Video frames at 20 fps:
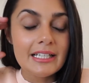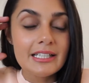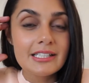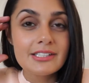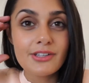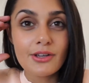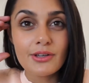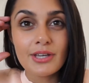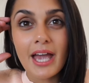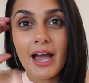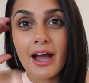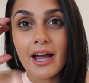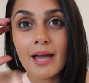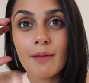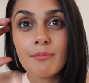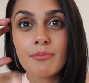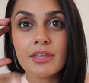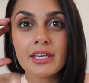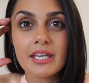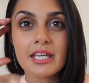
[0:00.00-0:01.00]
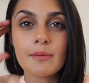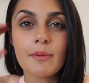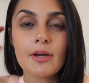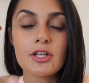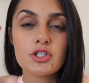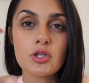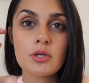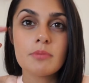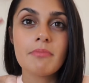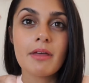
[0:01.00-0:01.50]
So yeah, I am thinking
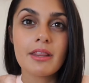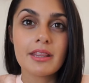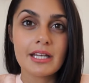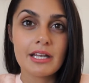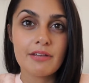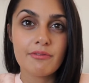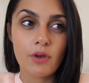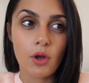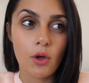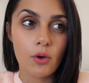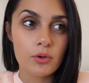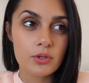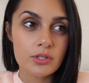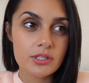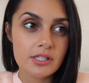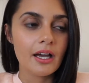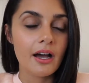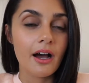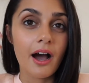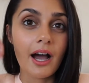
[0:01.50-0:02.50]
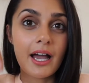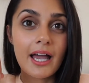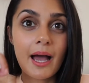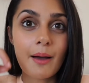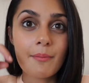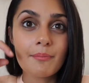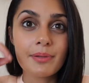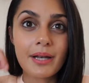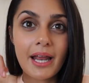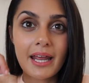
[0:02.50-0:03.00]
about doing monthly vlogs. I
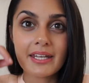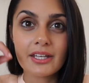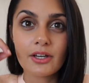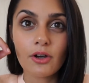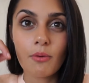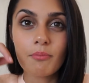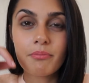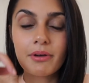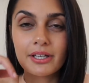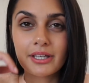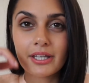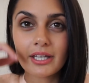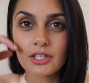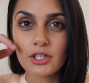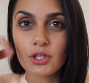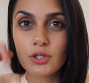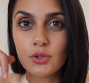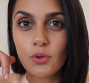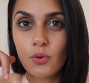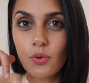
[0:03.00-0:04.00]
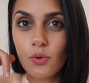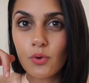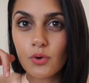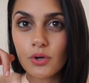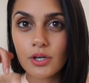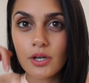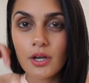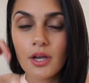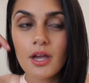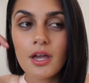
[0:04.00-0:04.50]
am planning on booking New
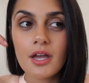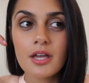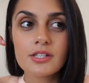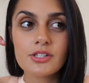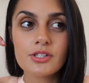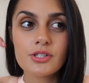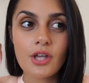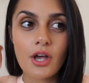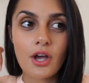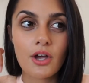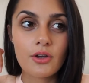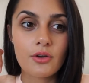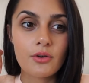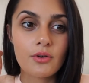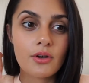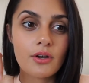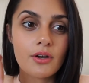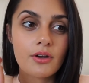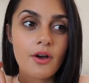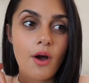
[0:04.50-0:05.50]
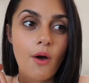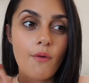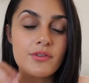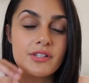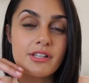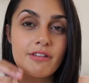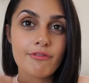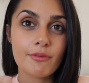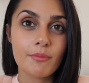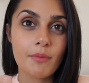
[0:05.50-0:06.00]
York. So
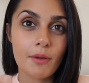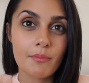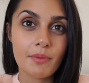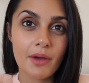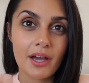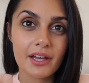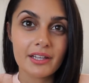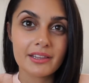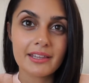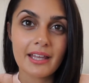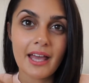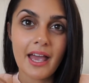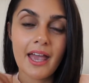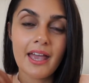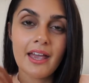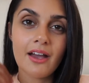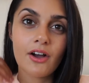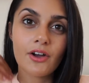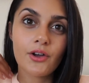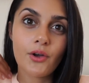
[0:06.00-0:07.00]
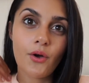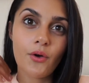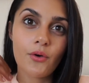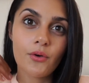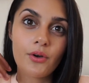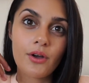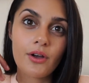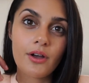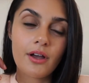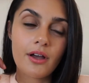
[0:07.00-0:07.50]
obviously for my birthday, I
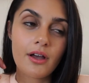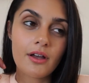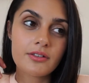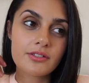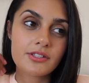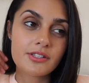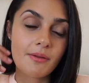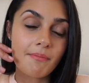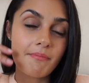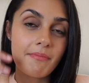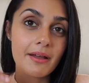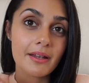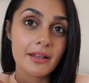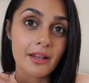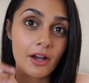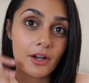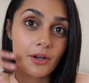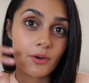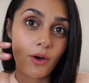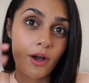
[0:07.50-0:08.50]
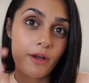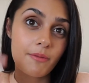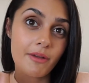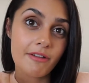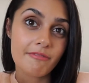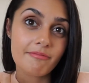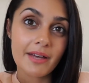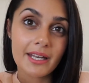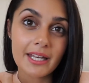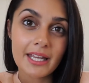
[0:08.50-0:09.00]
got some like, quite a bit
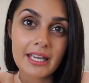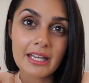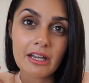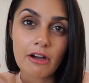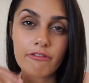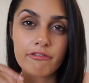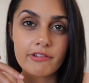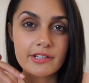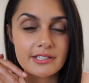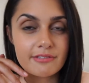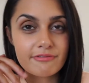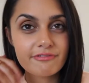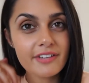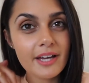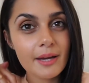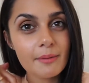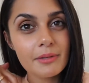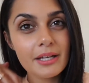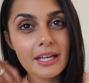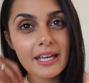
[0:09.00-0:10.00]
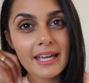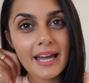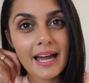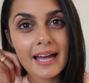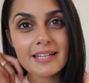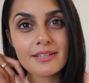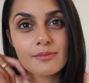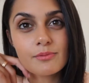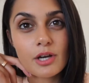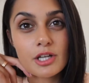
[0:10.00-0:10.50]
of money off friends and family,
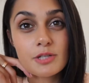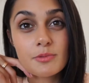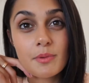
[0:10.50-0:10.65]
and I'm going